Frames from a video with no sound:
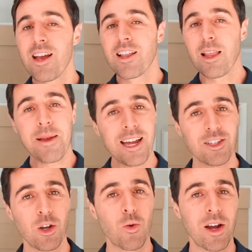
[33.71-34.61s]
Let me ask
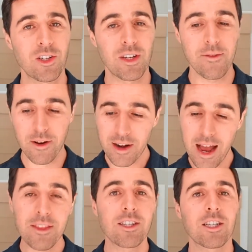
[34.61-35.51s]
you a question. Have you ever
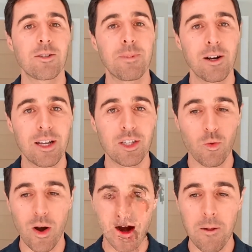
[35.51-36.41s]
had this experience
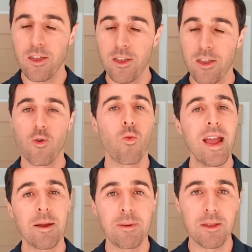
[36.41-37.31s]
where you
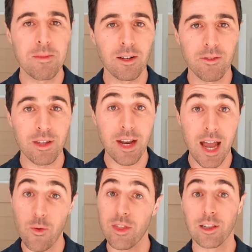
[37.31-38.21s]
wake up in the middle of the
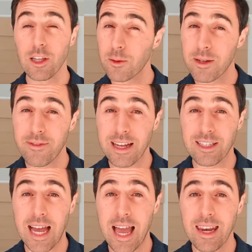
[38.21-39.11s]
night with a little bit of
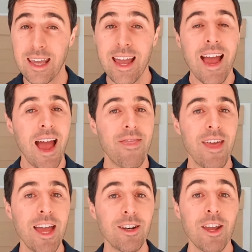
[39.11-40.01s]
anxiety, and
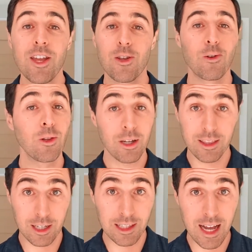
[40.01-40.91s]
then you look at the
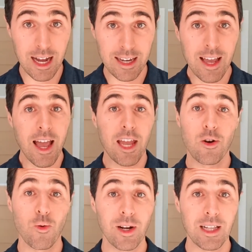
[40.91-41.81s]
clock and you
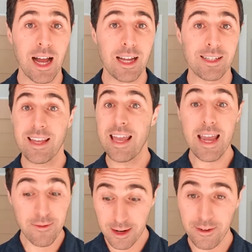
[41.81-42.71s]
realize,
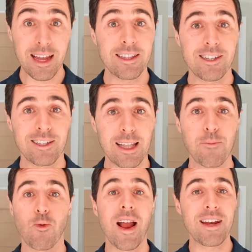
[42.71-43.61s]
even if I get to sleep
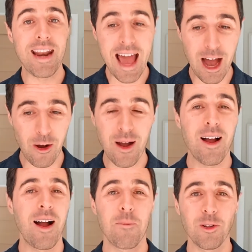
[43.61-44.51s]
right now,
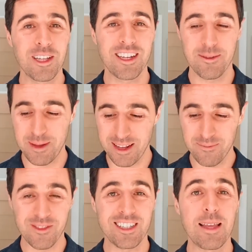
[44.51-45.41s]
I'm only going to be
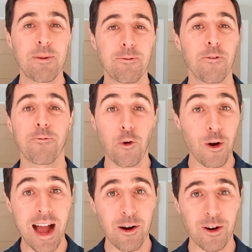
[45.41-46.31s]
sleeping for 4
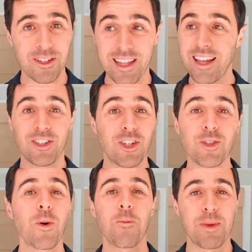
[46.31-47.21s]
hours, and that just
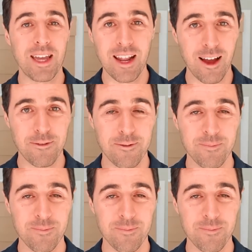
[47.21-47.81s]
won't be enough?